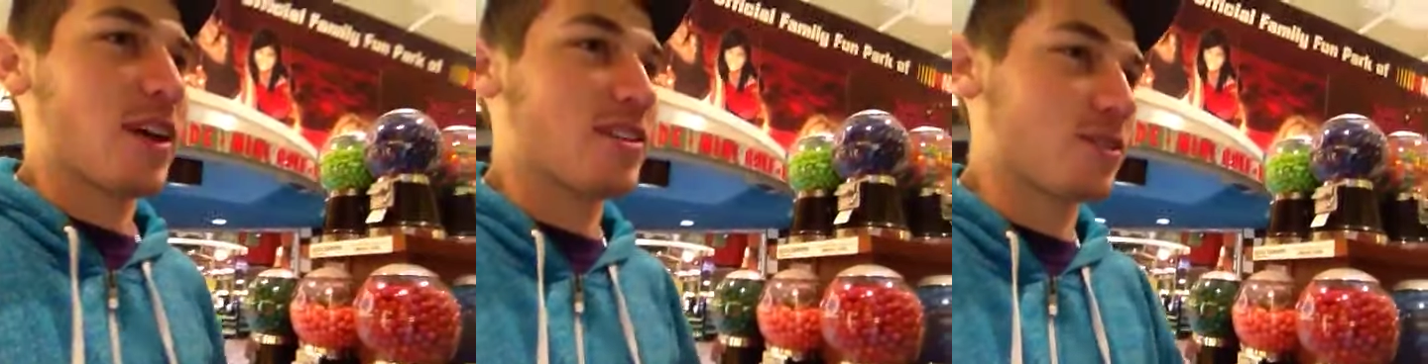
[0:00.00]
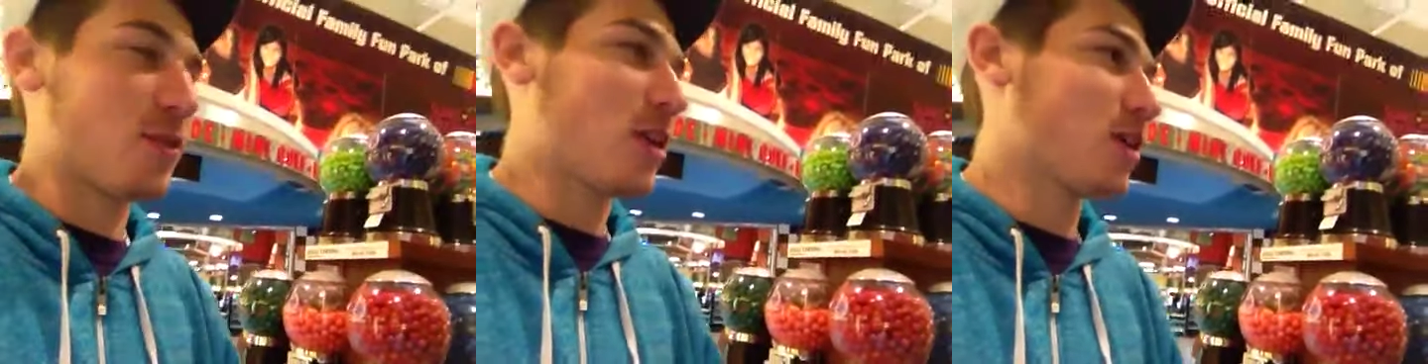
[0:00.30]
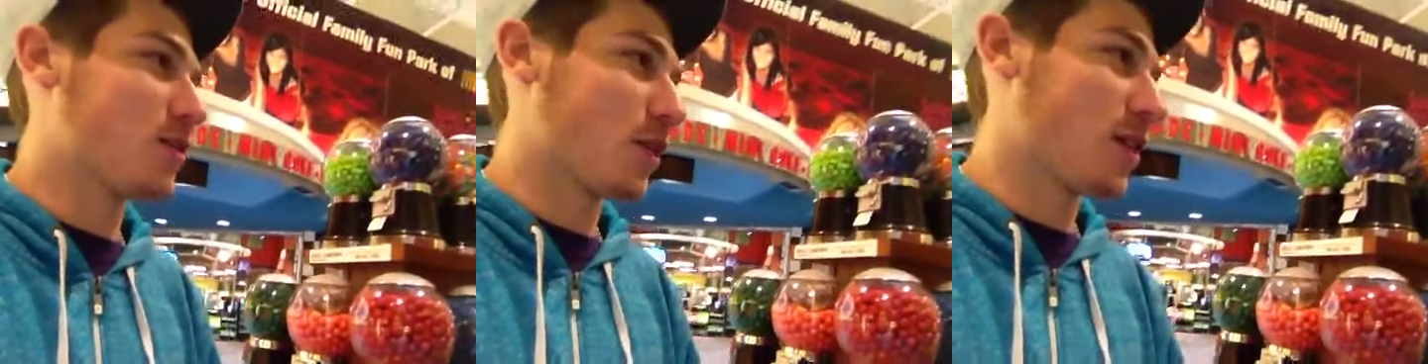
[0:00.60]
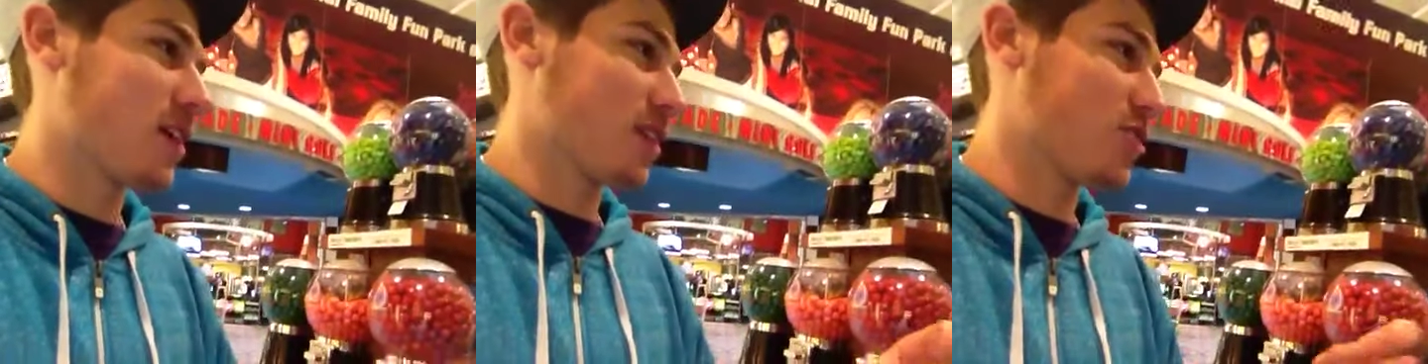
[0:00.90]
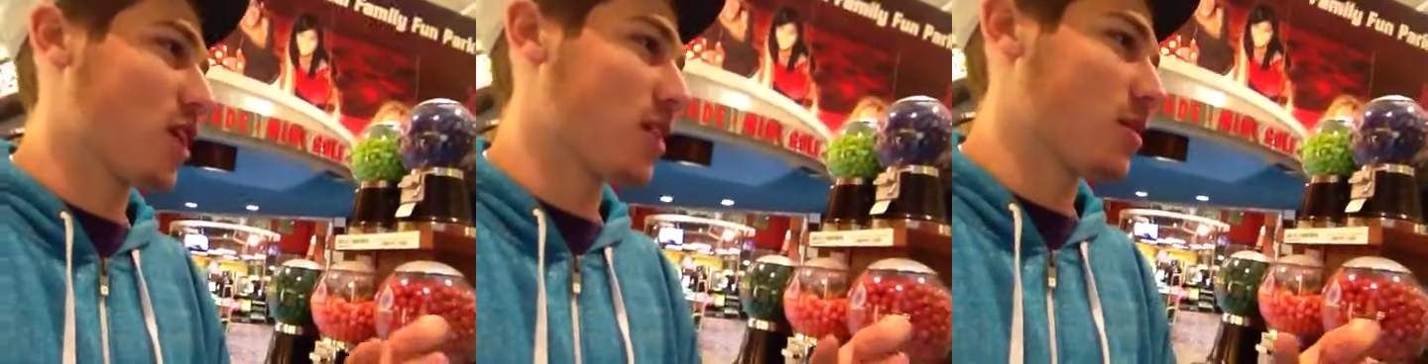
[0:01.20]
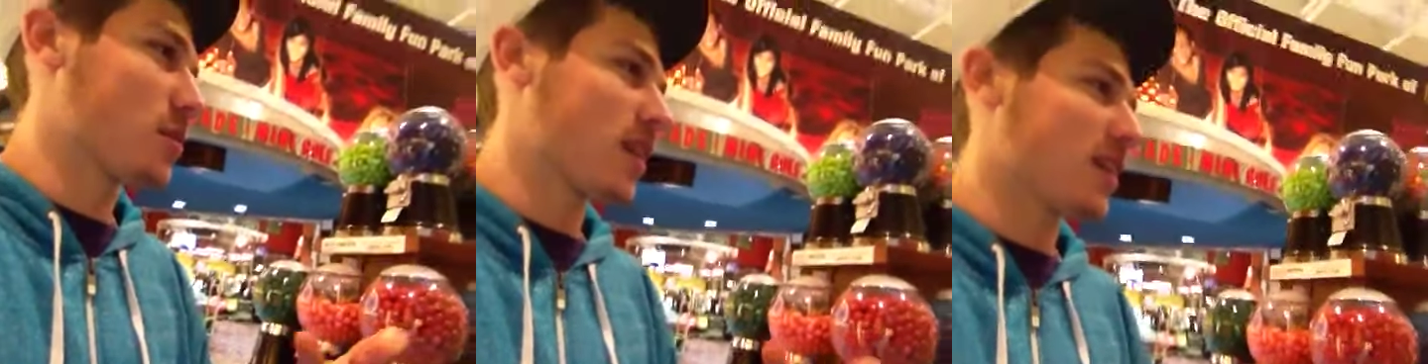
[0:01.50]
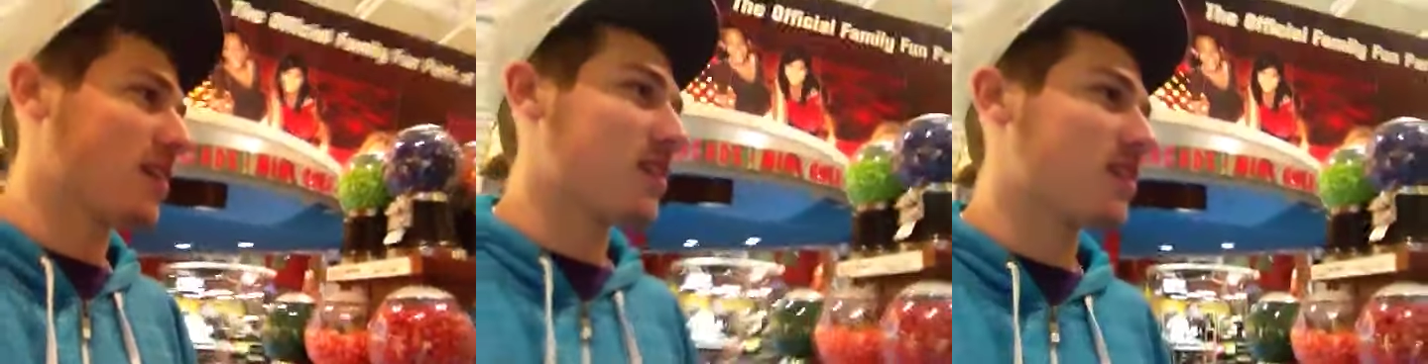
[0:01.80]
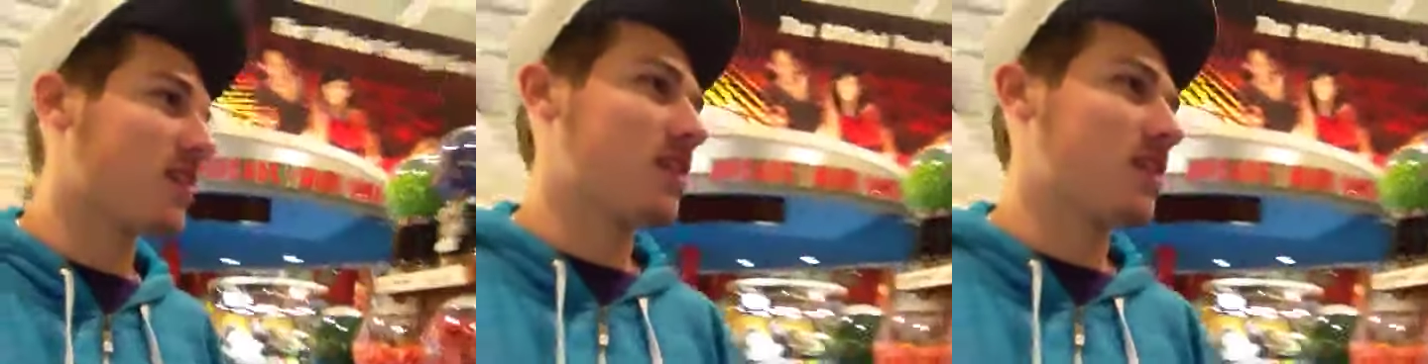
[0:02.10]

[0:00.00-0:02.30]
Yeah, it's a video of her eating a chocolate banana.